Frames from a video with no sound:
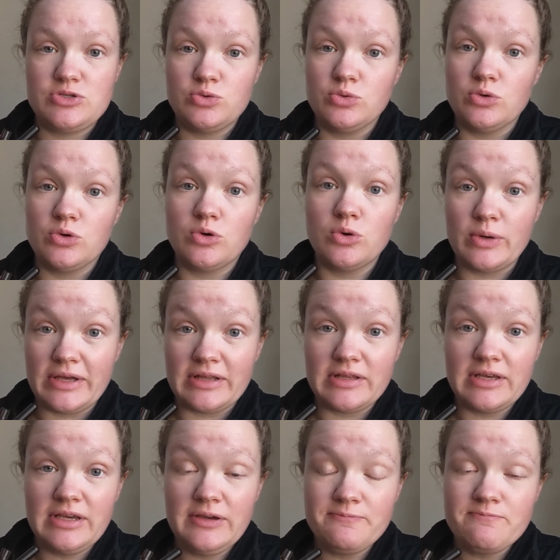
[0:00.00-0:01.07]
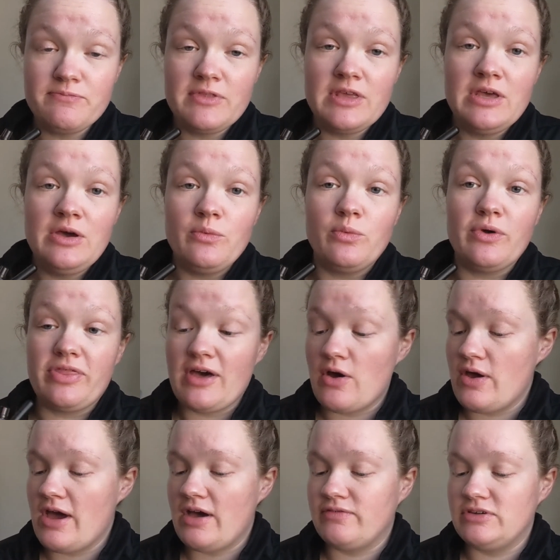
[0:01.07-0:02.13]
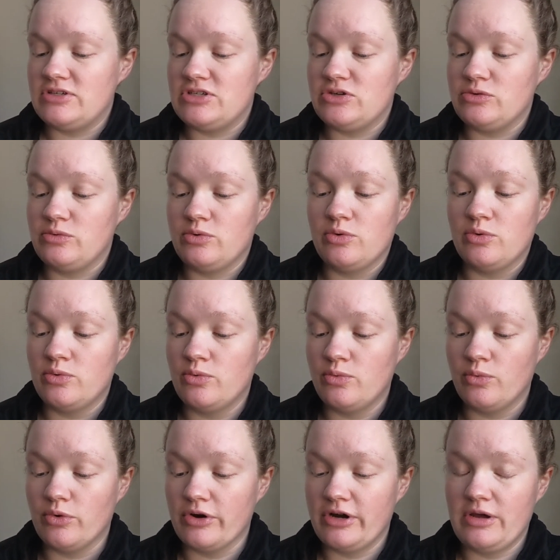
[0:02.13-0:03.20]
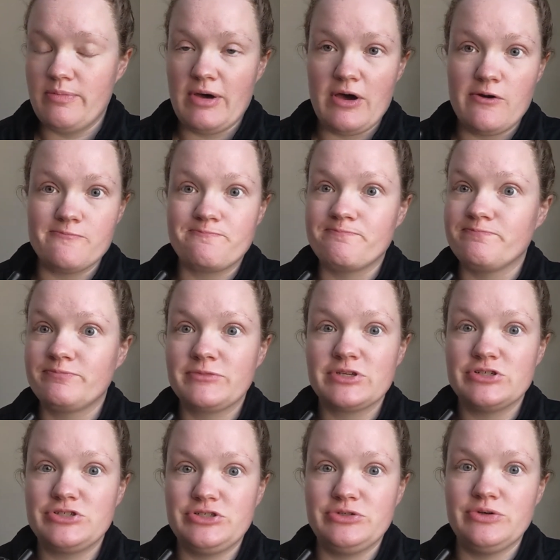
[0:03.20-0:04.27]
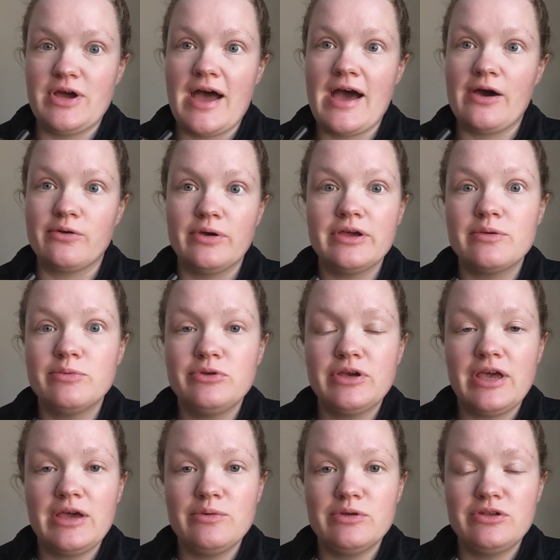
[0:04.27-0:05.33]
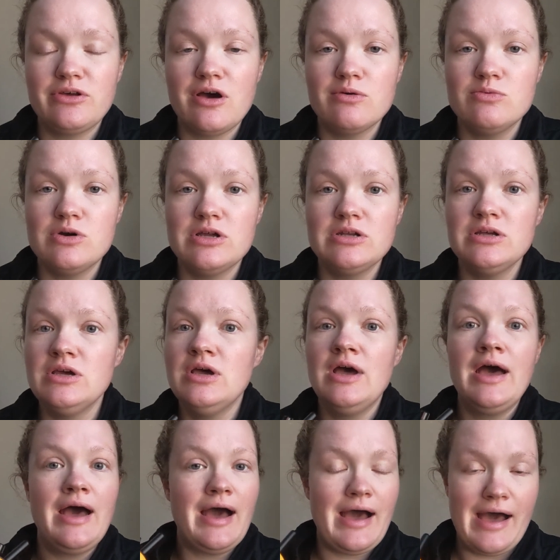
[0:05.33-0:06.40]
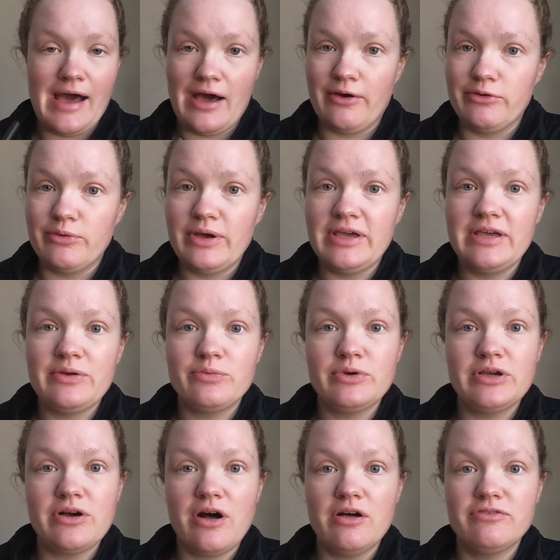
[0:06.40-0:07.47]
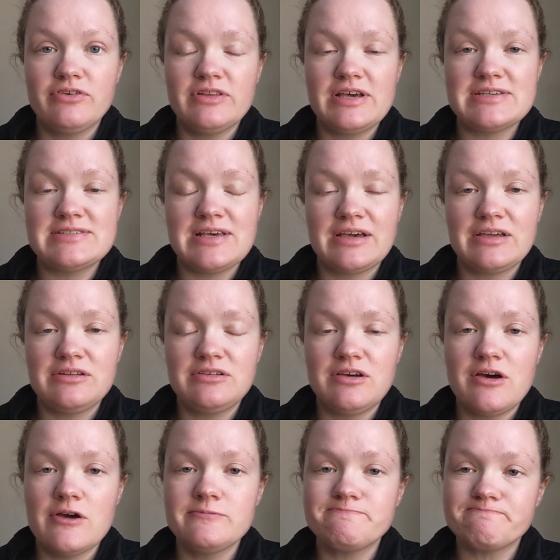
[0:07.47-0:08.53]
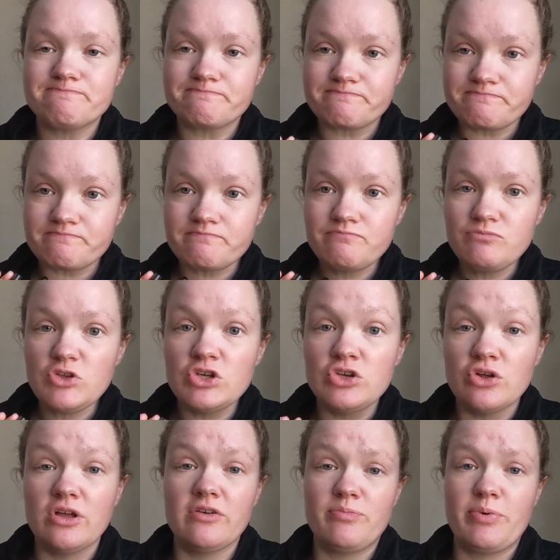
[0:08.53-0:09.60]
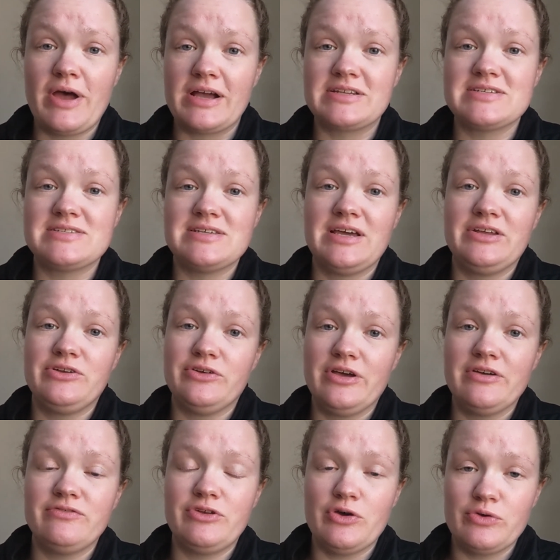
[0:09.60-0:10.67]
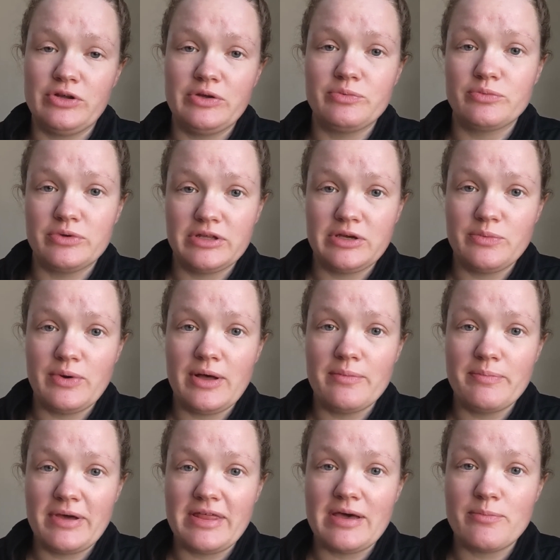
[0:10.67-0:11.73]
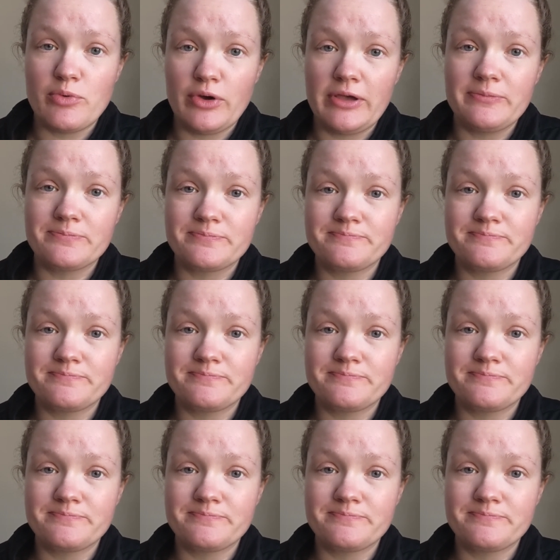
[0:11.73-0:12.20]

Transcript: tool quickly without having to worry about, shoot, how do I communicate with dog one? How do I hit recall for that second dog? You'll have practiced it and you'll have known it really well by that point.